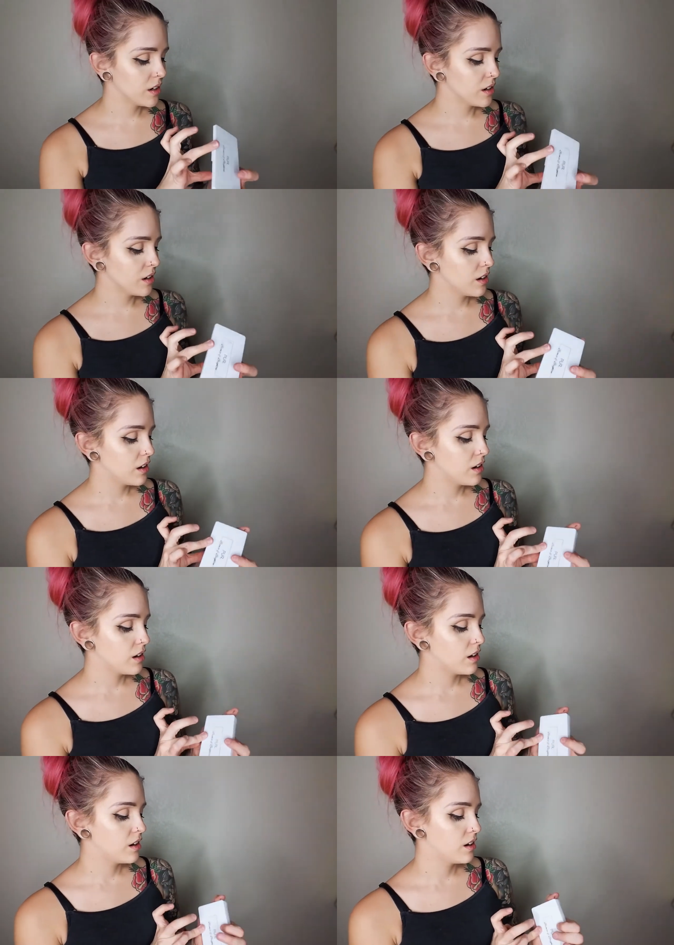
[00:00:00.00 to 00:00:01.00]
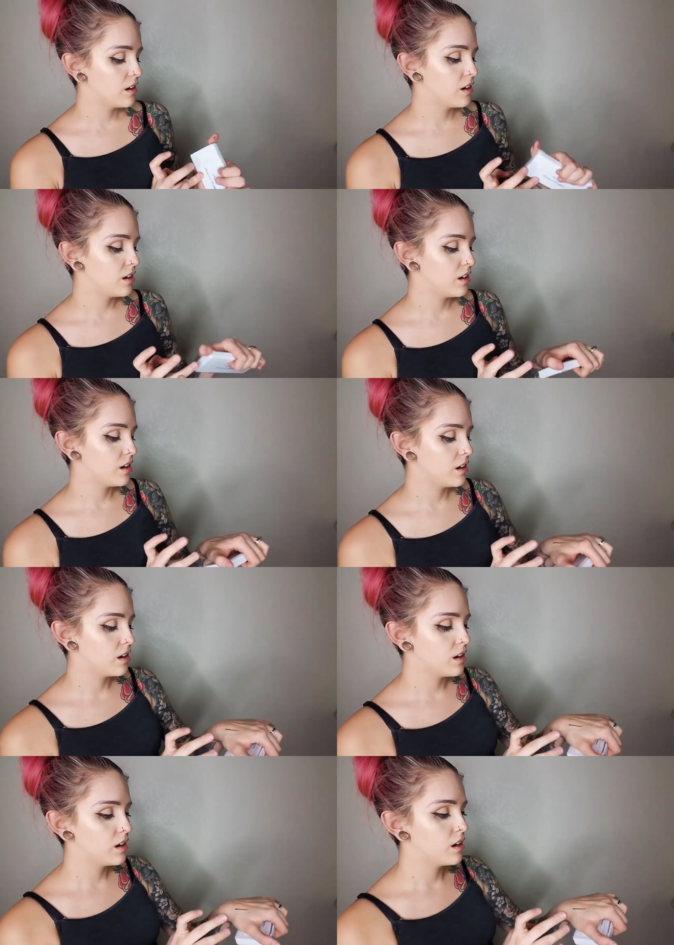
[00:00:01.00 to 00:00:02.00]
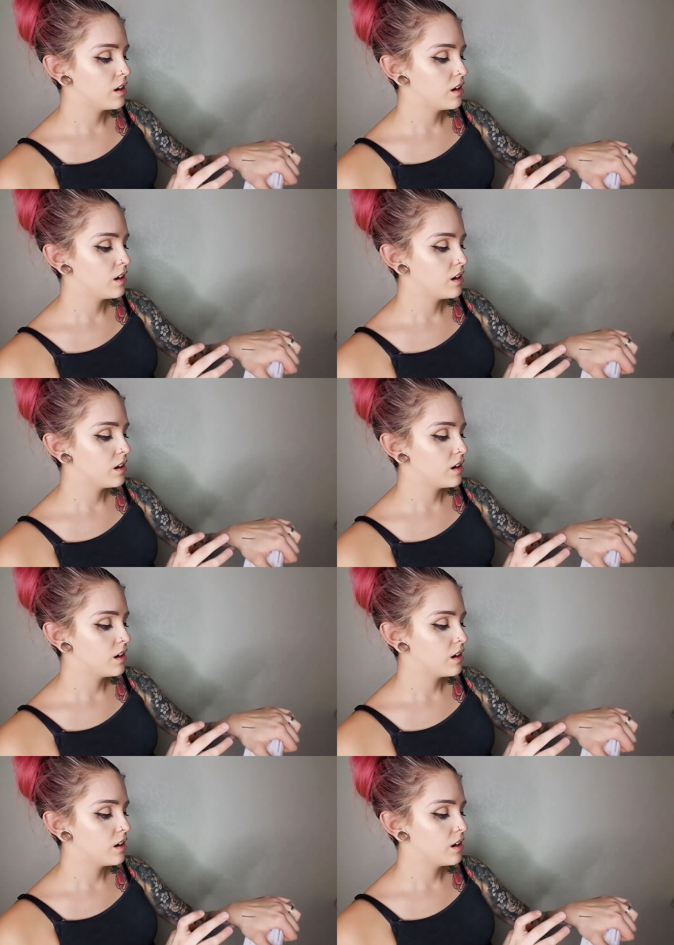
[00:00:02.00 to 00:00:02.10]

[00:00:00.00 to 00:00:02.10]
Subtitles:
No one is speaking in this clip.